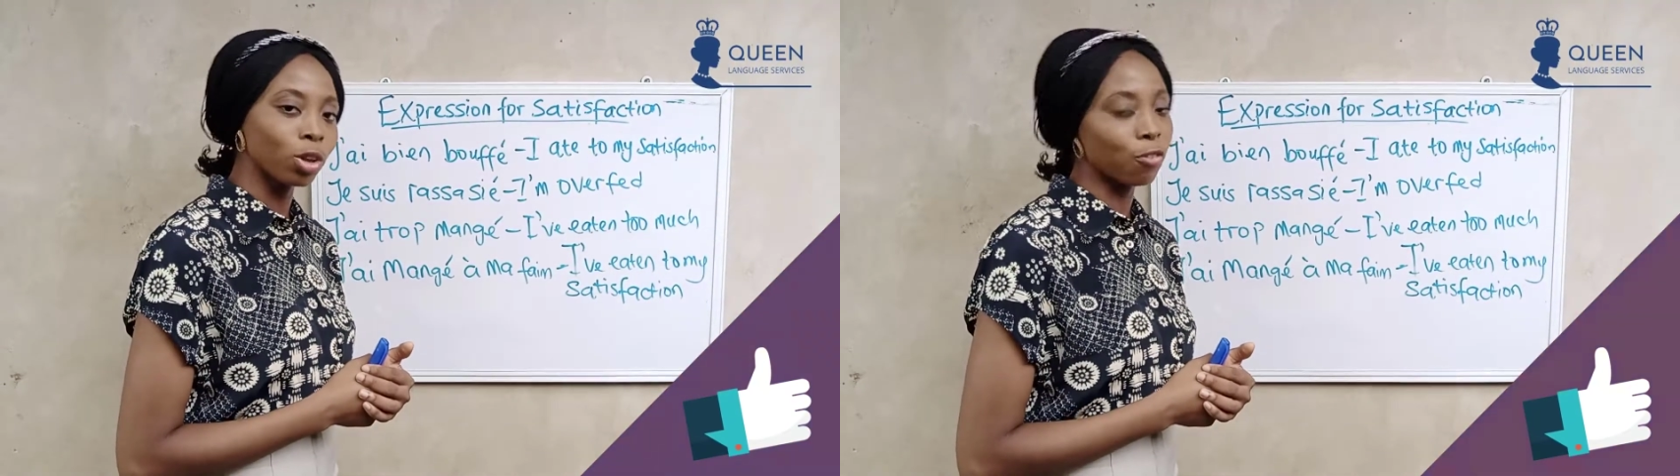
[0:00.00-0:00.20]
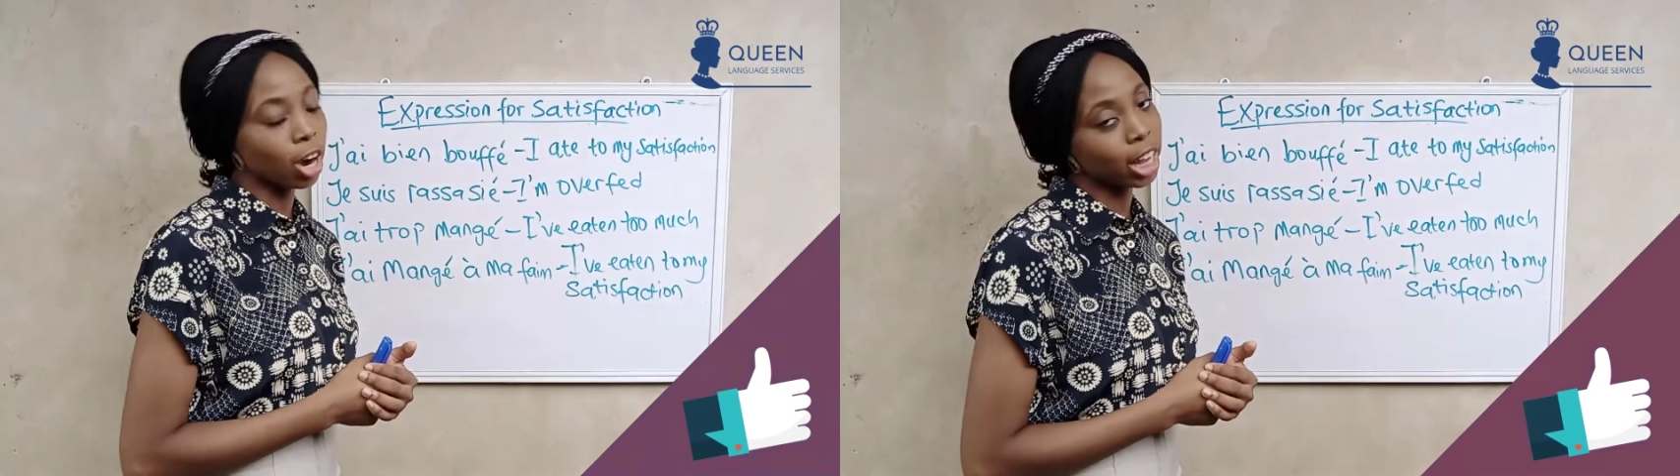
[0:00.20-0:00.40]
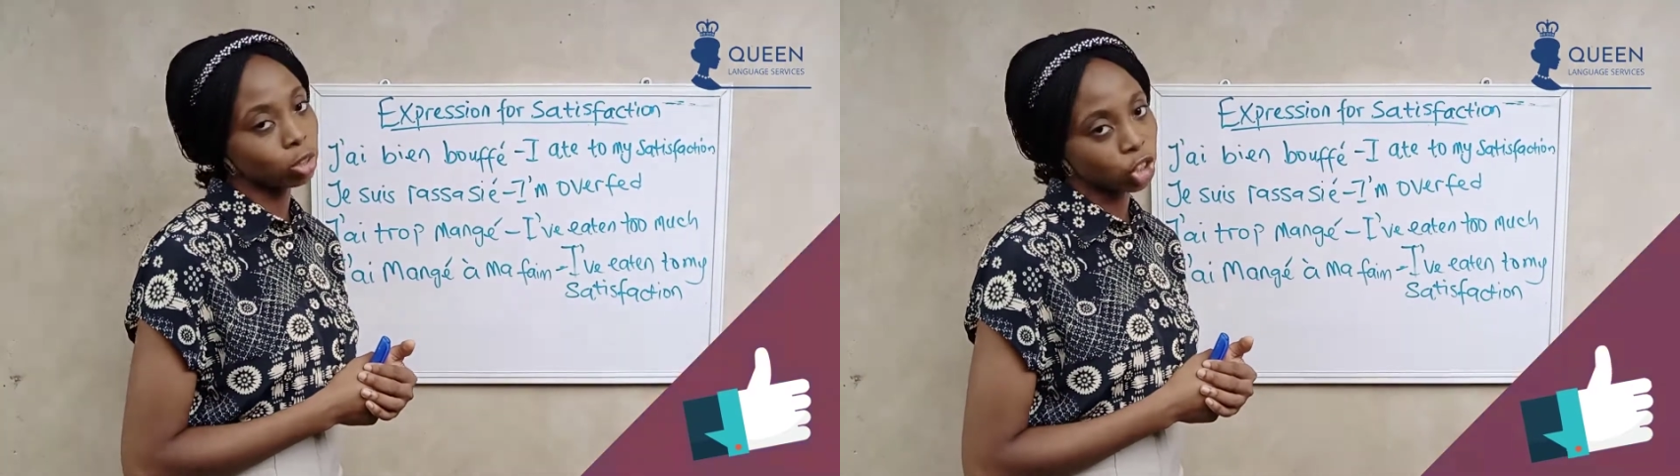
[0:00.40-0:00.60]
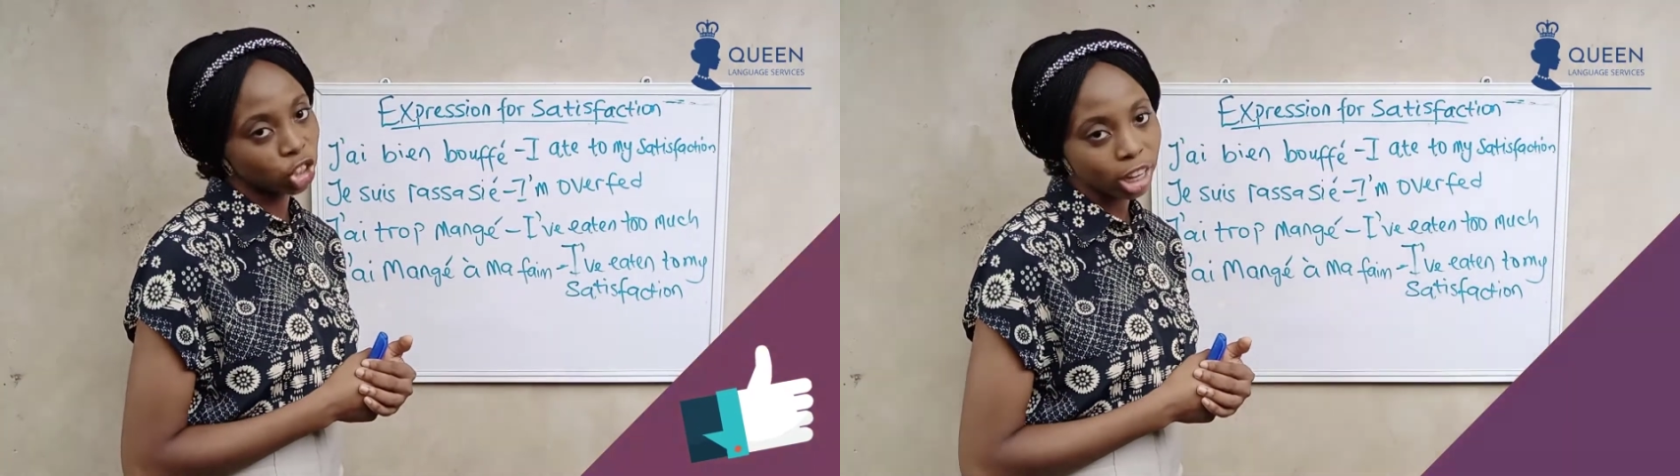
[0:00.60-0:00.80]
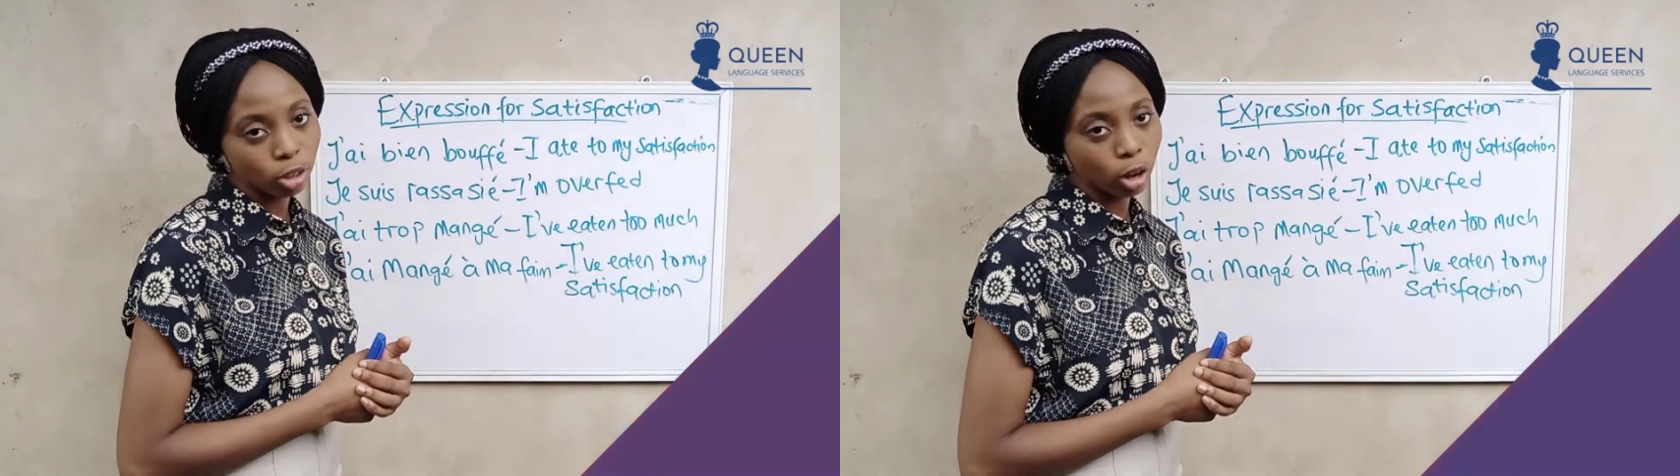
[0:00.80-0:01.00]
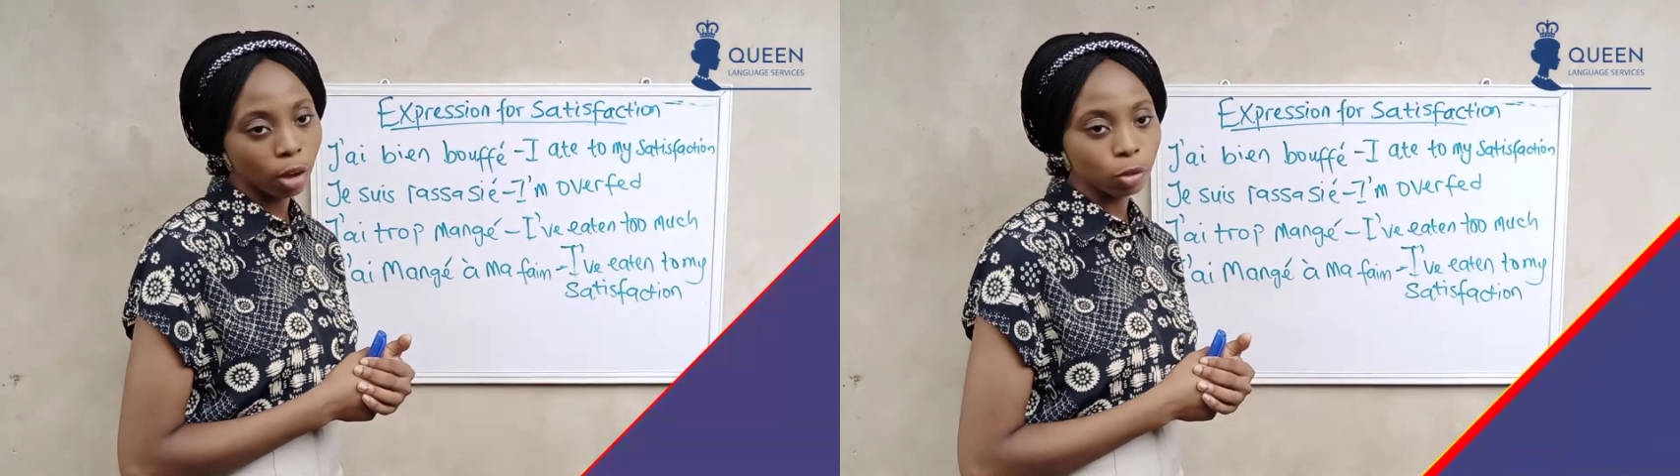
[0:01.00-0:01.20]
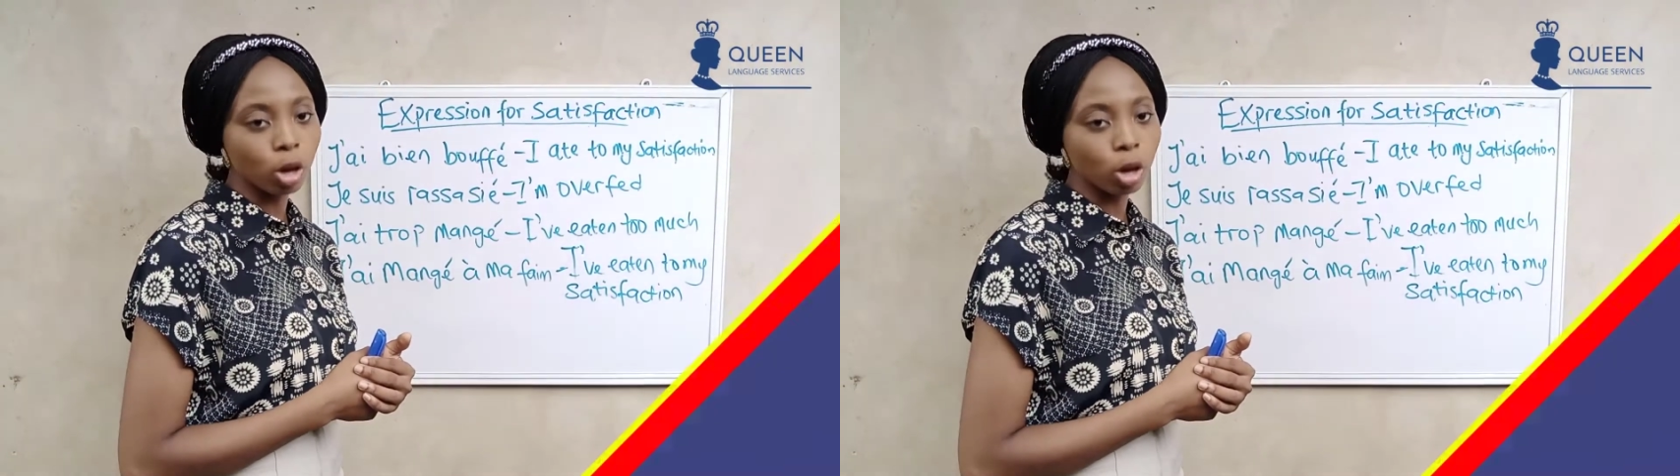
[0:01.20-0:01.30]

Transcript: Don't forget to share to loved